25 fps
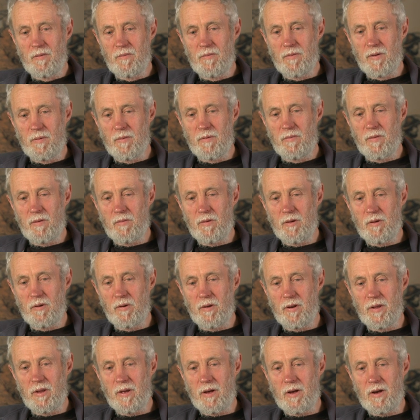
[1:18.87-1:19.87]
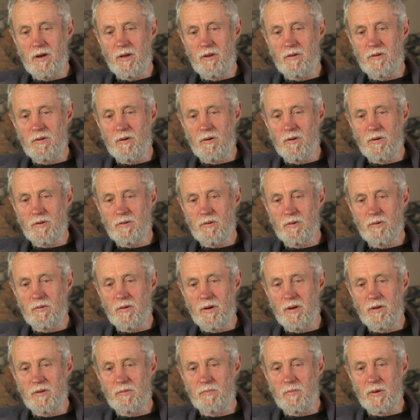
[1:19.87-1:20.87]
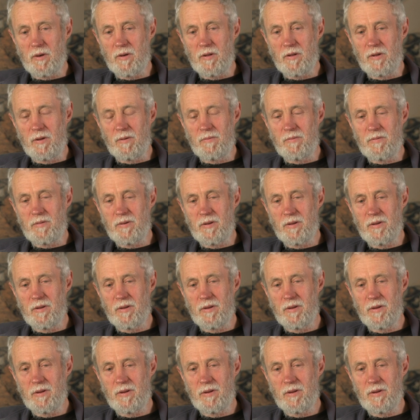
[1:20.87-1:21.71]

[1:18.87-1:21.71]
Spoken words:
from a very early age I was always believed